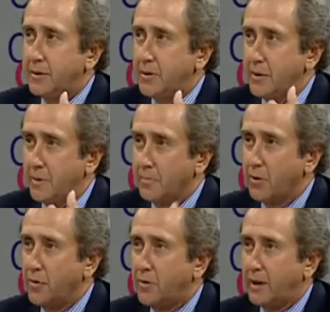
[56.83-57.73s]

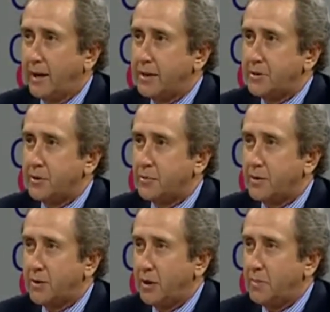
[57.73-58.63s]
improve relations
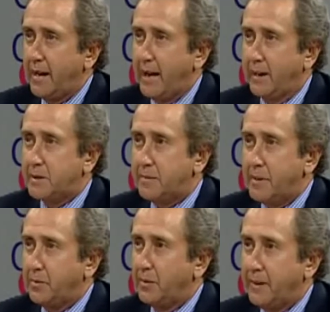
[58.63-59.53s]
with Cuba and its
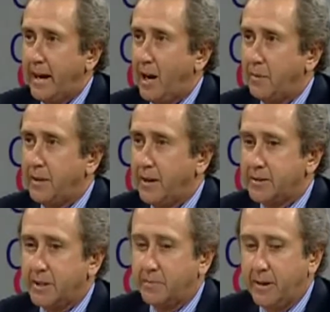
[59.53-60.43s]
people now,
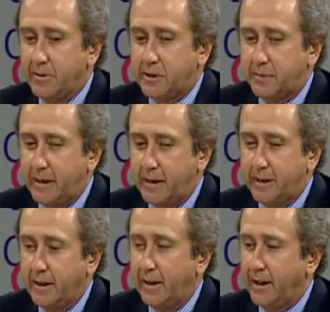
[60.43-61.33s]
because it appears to
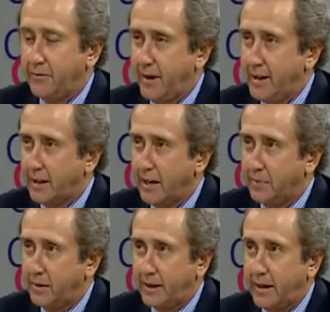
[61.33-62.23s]
be a fait
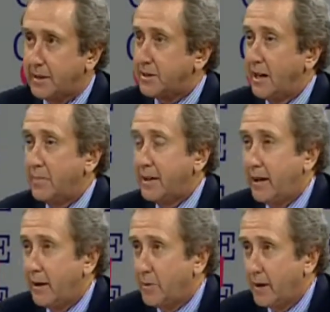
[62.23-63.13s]
accompli, it's coming
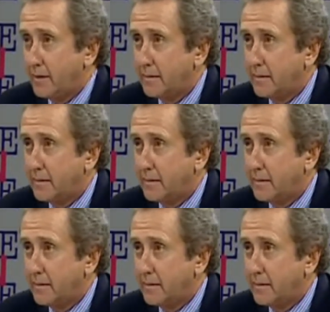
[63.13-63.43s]
anyway?